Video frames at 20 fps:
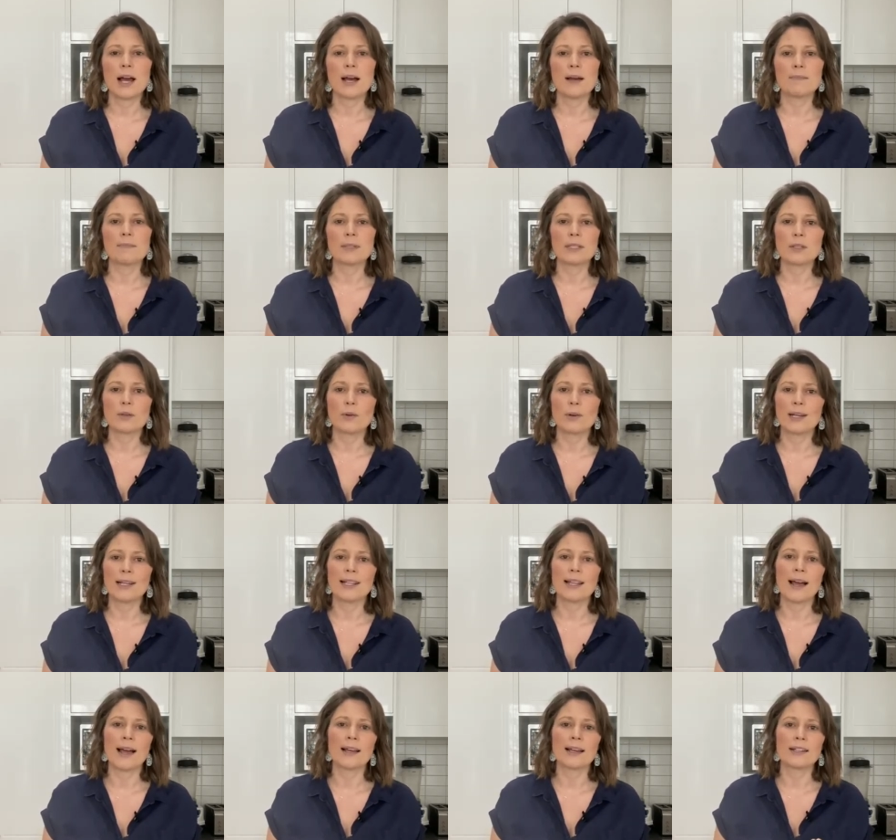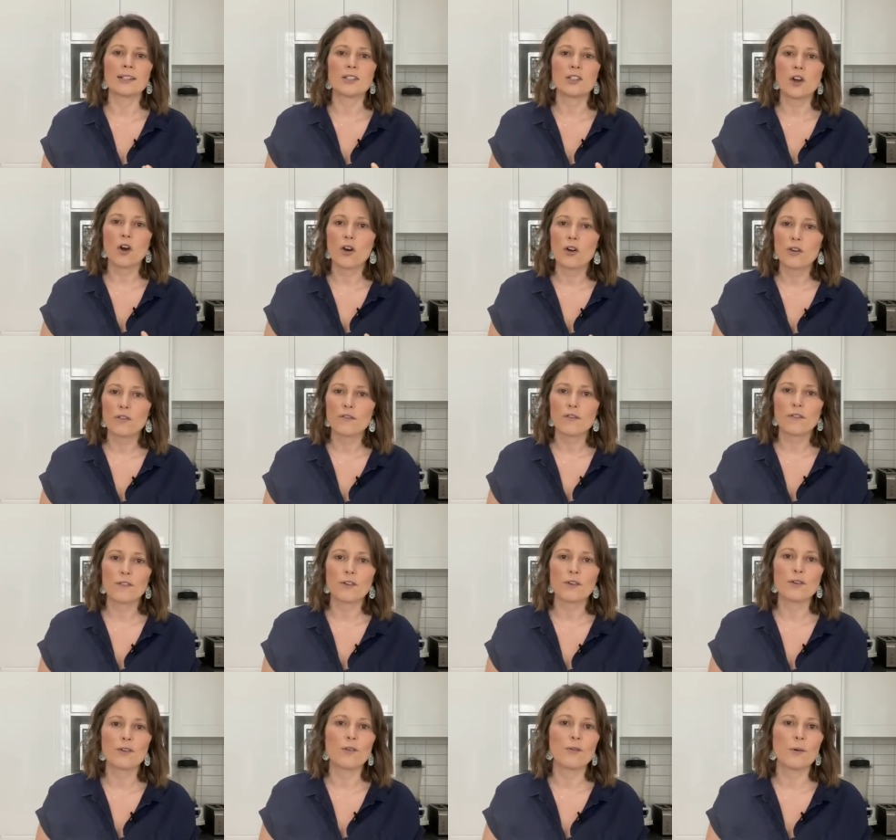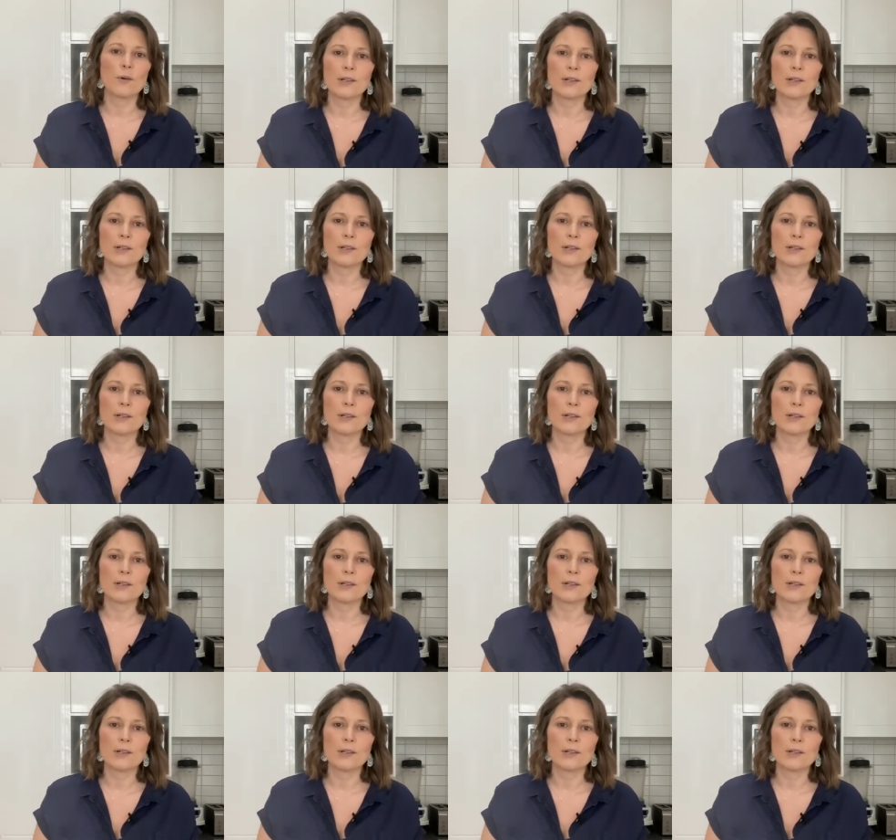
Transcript: soy like tofu or